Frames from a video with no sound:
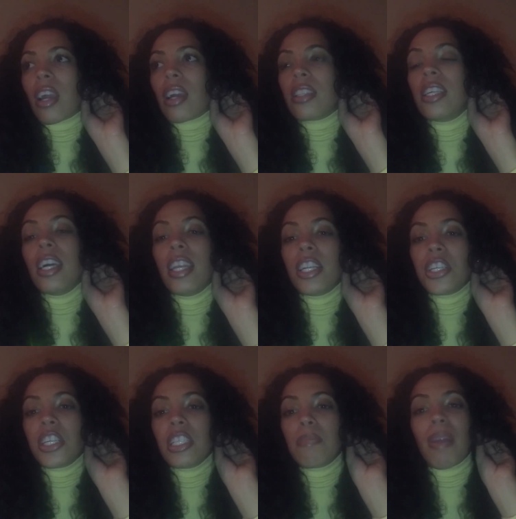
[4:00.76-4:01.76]
10
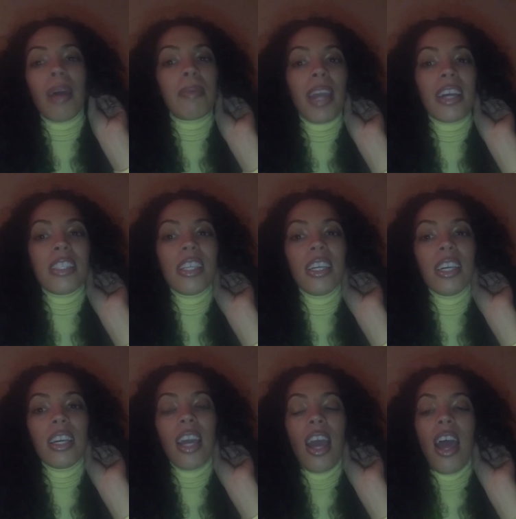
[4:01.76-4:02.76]
inches, but I'm
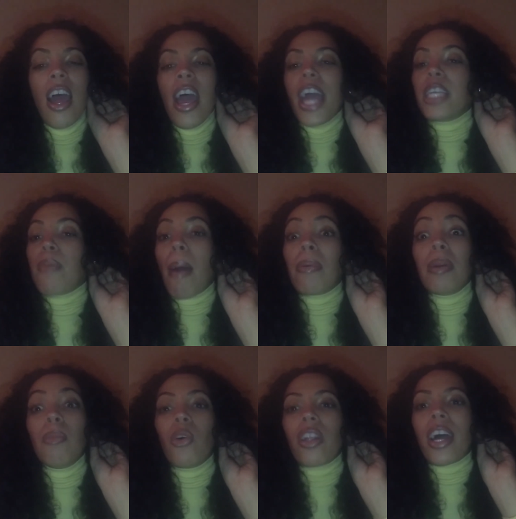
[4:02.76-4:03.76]
guessing it's probably
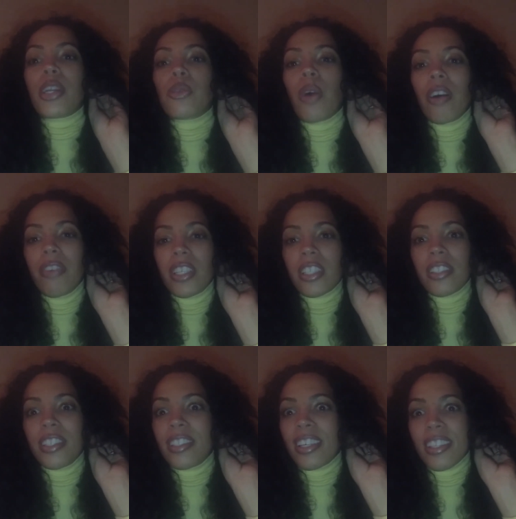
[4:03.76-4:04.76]
more like 12 inches
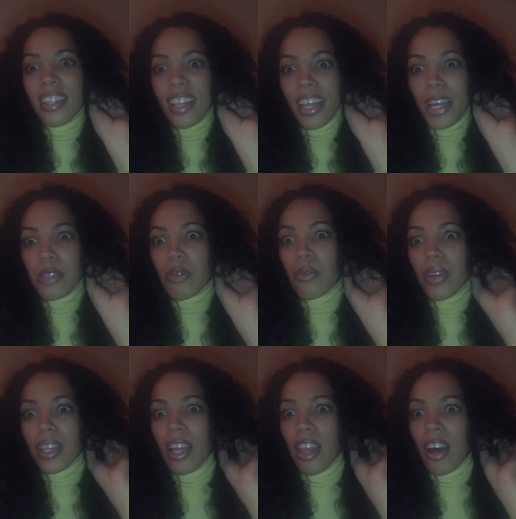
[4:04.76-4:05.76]
since they said the legs were
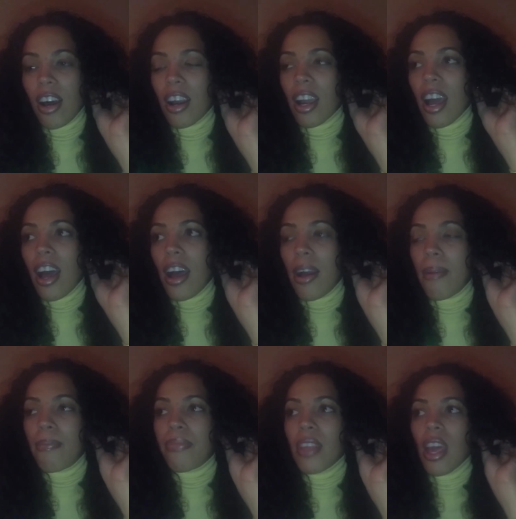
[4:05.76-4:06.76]
really long.
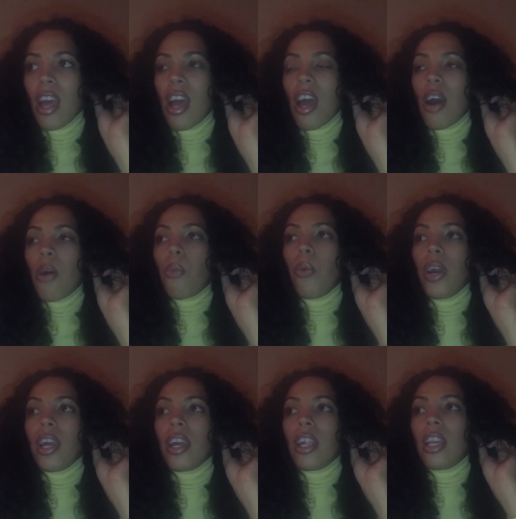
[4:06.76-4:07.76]

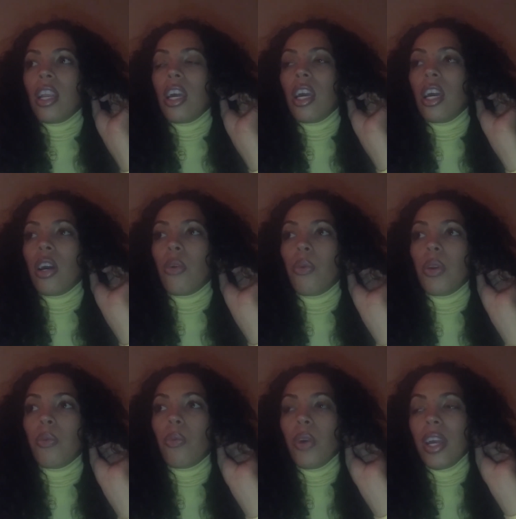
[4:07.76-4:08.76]
When we
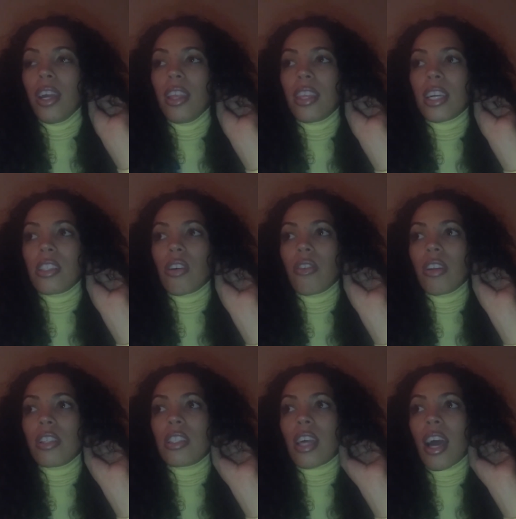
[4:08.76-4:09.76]
went, they told
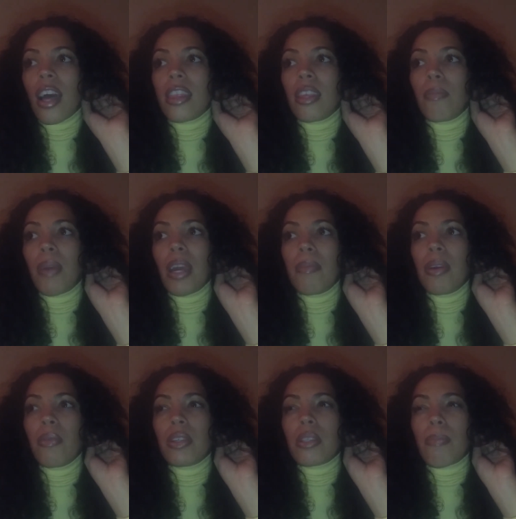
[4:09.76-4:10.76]
us that the baby
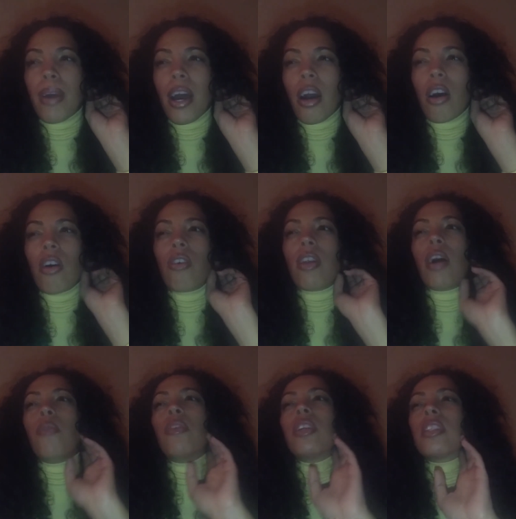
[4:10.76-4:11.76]
was about, I
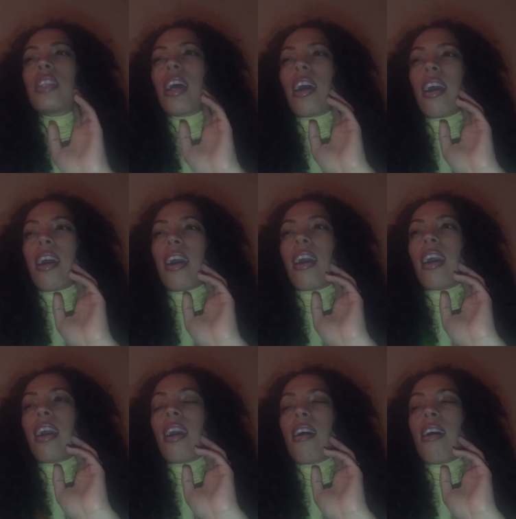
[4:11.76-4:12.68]
want to say